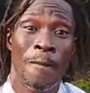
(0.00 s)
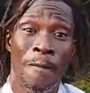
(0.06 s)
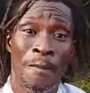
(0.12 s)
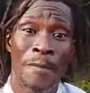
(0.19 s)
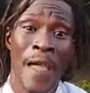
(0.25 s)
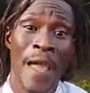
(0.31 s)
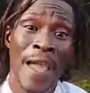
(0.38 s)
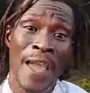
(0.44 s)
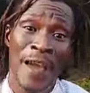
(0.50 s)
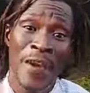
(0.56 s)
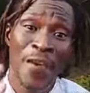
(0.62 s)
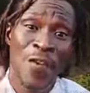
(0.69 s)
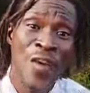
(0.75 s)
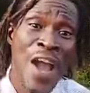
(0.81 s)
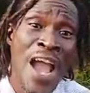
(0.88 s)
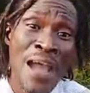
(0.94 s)
Now a
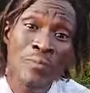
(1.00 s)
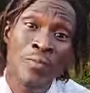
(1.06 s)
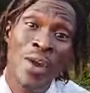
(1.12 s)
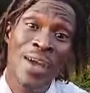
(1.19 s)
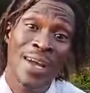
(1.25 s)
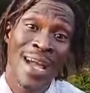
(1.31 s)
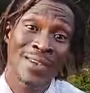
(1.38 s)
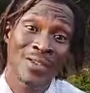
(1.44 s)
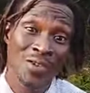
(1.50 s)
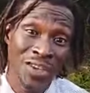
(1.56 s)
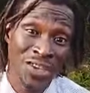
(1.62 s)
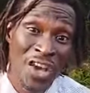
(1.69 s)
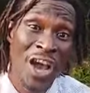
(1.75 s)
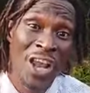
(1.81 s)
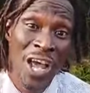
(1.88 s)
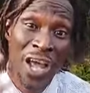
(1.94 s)
crime it comes to the
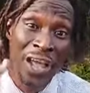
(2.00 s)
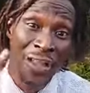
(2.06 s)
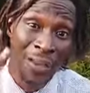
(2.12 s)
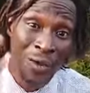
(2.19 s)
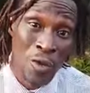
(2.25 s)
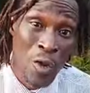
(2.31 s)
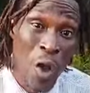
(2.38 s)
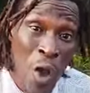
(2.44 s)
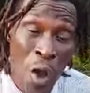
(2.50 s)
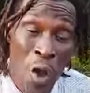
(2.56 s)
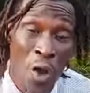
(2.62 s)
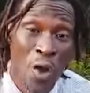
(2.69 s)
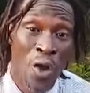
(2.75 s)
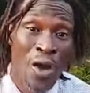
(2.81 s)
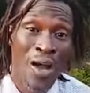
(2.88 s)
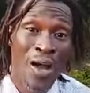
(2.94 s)
charter
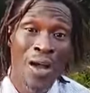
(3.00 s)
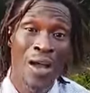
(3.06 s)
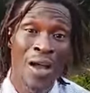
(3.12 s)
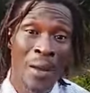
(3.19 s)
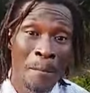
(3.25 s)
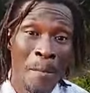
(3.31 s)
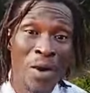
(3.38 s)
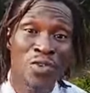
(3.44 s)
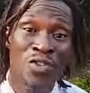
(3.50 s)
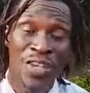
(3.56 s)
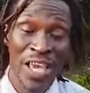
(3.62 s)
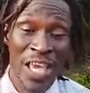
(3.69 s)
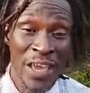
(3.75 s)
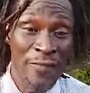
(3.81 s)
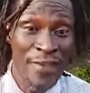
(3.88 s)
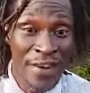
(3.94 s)
law. But
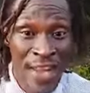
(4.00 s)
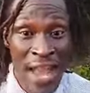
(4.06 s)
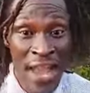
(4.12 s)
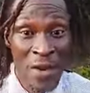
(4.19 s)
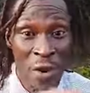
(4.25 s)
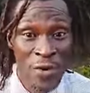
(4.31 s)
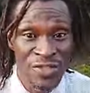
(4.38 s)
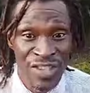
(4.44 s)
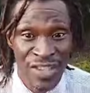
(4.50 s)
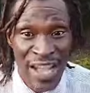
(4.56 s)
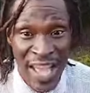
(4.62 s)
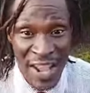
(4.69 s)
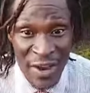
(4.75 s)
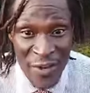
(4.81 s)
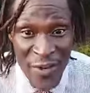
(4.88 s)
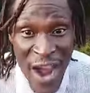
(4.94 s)
even they no sin
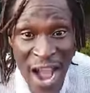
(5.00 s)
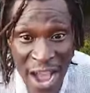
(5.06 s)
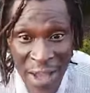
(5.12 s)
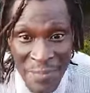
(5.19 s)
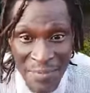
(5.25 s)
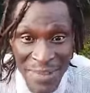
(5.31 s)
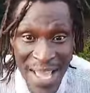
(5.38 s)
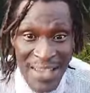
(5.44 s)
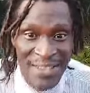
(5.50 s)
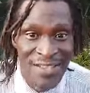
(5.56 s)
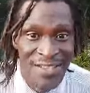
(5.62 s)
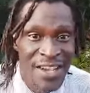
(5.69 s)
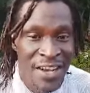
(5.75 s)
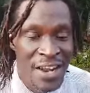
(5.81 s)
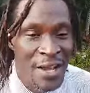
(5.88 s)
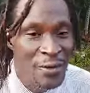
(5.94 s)
a crime, then
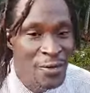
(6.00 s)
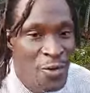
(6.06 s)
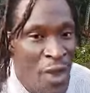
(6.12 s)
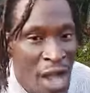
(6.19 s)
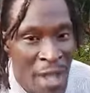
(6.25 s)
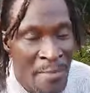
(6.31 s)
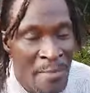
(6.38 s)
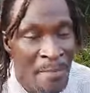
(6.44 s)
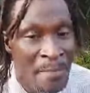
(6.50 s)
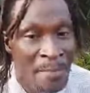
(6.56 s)
still they do them.